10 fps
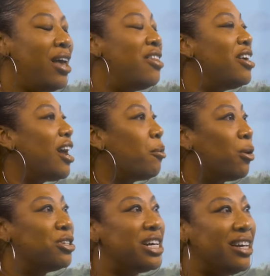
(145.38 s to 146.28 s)
And then I
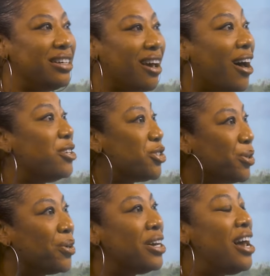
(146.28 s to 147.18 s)
worked in
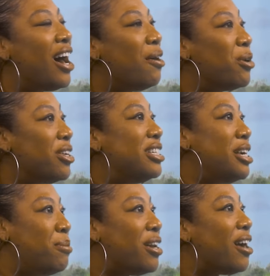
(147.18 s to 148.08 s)
concert with the
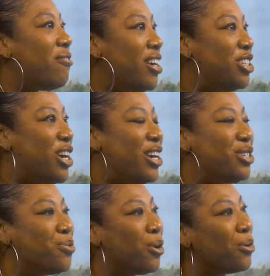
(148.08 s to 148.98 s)
team in FHA
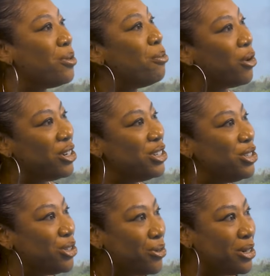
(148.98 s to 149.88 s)
to work on the mortgage
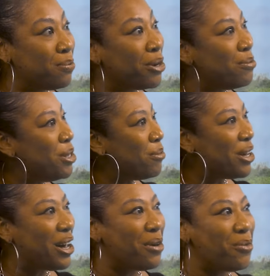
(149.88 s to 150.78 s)
insurance premium
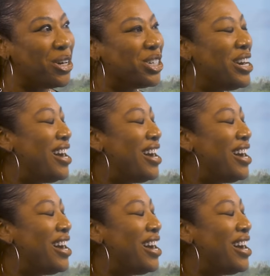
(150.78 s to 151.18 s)
cut, which,